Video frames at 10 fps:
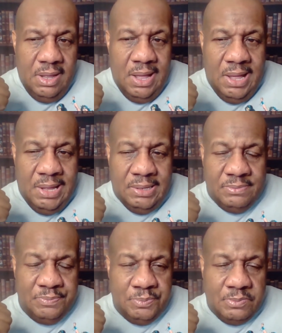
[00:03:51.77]

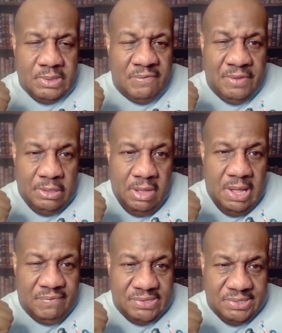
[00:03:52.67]
fellow
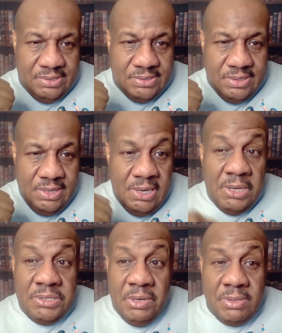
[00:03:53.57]
officers,
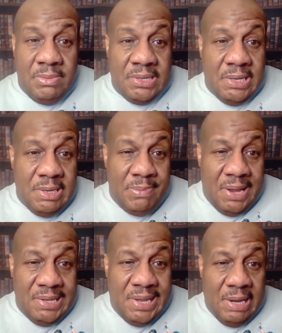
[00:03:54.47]
told them to cut their
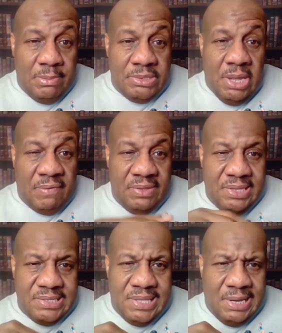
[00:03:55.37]
body cameras off and
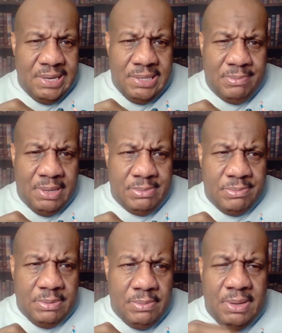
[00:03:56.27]
this, that, and another, blah, blah,
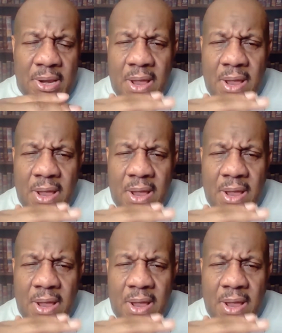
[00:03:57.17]
blah, blah, blah.